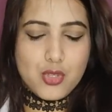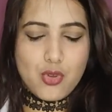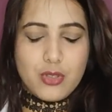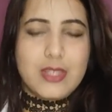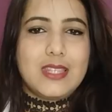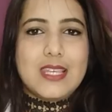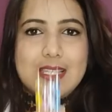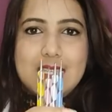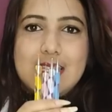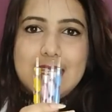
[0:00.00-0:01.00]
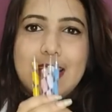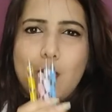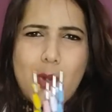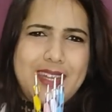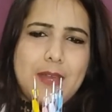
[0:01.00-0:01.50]
So this is
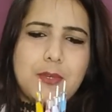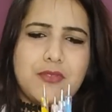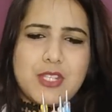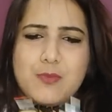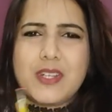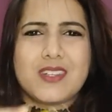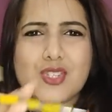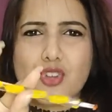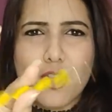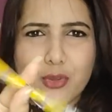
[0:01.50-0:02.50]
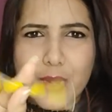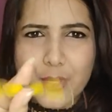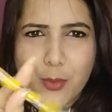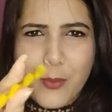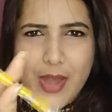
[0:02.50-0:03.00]
like a one-time investment. It's not
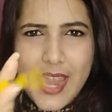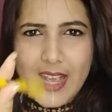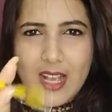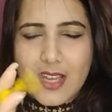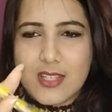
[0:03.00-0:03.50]
going to break.